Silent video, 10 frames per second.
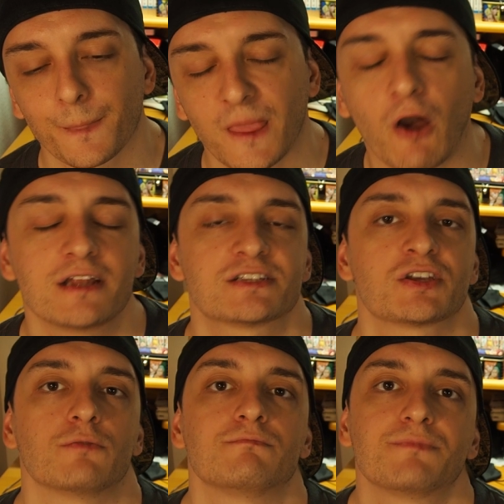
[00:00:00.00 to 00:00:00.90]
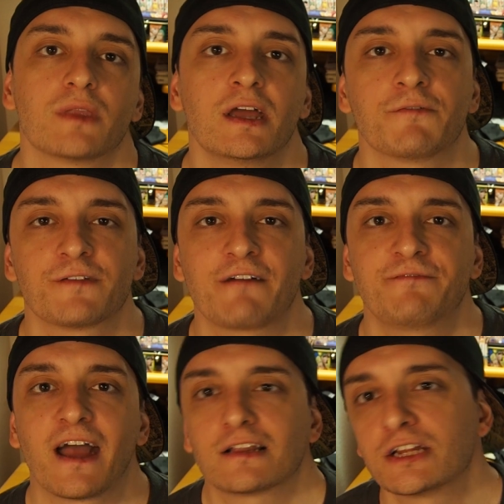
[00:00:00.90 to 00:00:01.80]
Alright, so enough of that
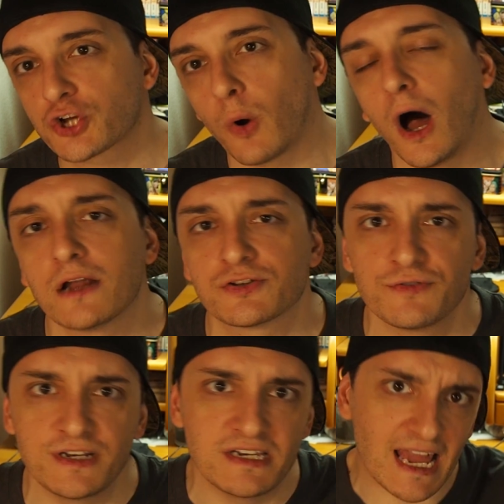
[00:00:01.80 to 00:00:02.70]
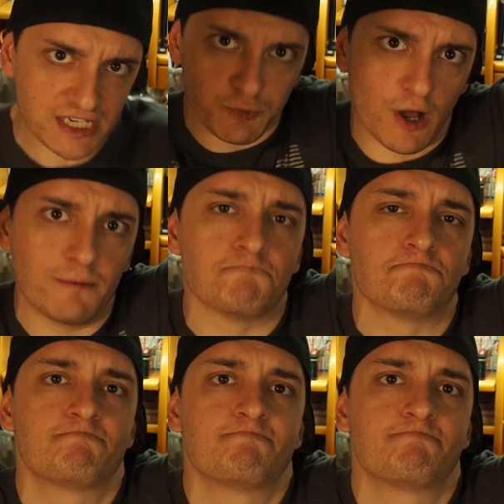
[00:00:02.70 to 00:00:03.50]
fact. Let's go on to the next one!